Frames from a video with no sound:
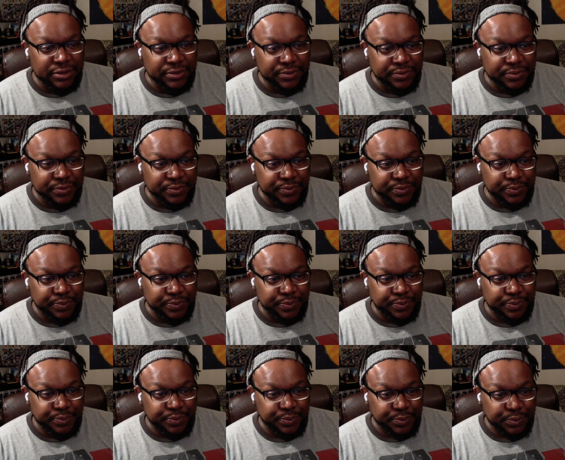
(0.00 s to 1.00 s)

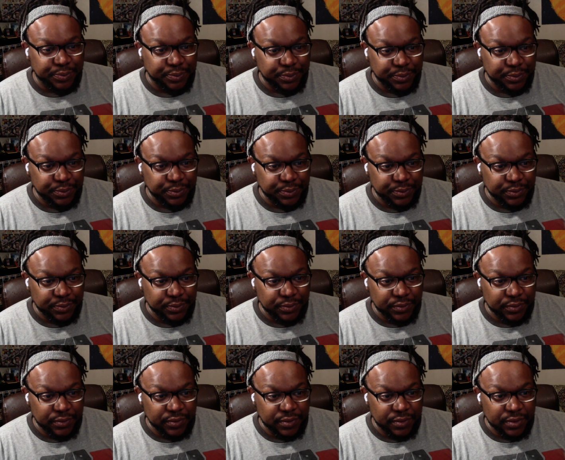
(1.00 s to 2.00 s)

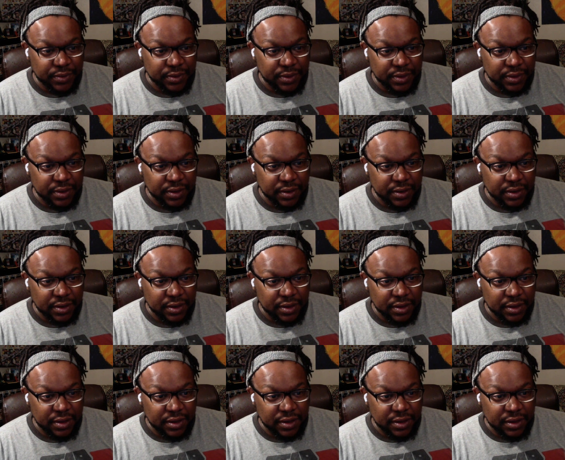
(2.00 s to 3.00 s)

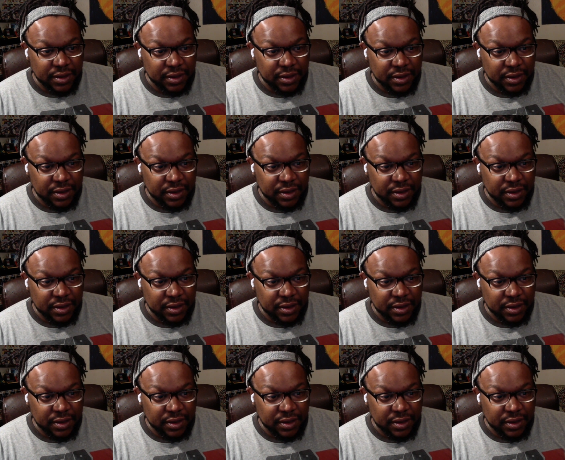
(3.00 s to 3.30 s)
No one is speaking in this clip.